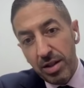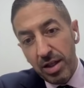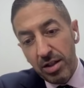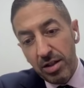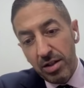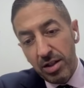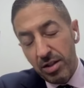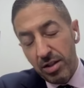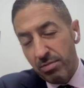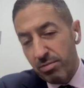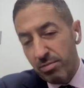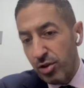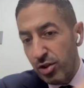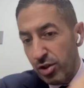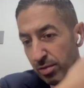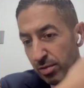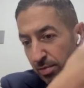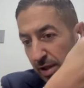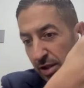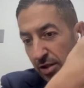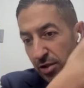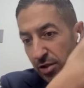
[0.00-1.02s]
by then the
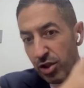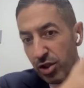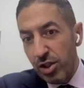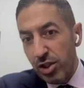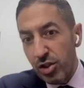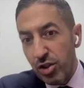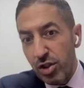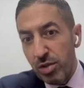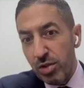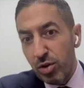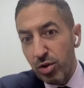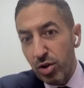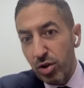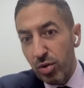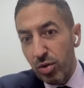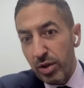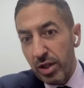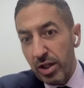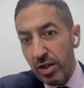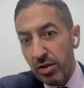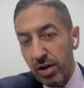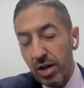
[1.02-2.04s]
Jim
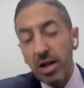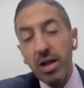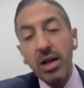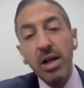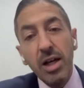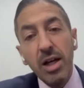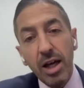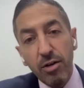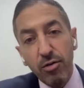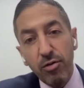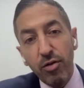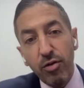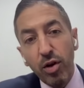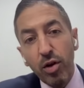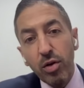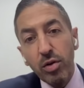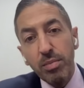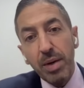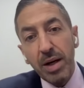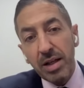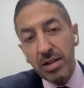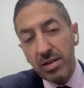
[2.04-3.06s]
Crow era and
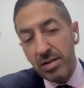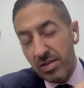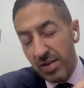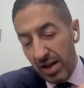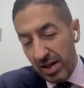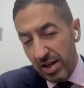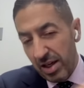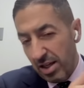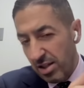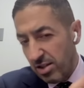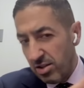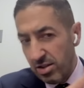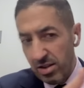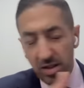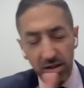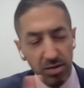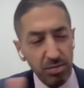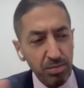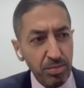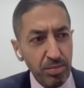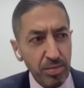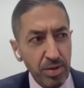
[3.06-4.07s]
followed by
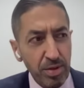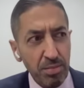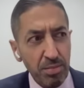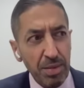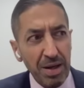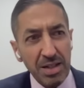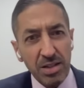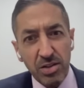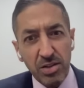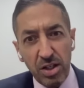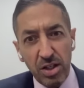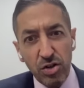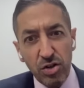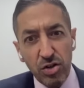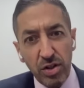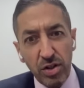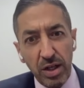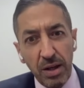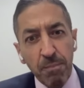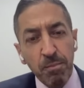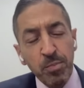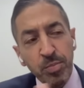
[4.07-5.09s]
decades in the past
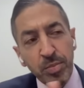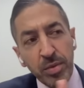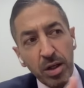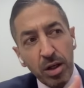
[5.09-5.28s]
century